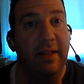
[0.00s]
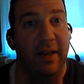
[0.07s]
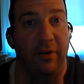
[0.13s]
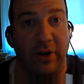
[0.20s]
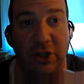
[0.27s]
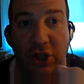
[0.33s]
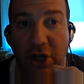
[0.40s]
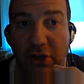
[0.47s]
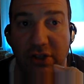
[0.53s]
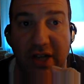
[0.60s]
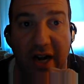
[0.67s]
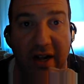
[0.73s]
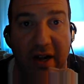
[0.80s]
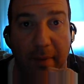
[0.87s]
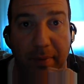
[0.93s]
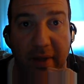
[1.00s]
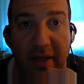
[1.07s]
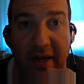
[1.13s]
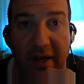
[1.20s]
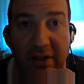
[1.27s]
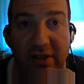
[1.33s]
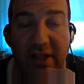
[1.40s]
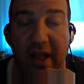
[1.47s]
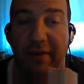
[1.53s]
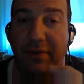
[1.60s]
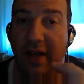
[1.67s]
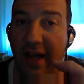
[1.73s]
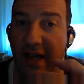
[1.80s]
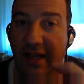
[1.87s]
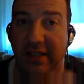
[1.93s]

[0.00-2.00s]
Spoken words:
Derek Jeter's got a couple of years left.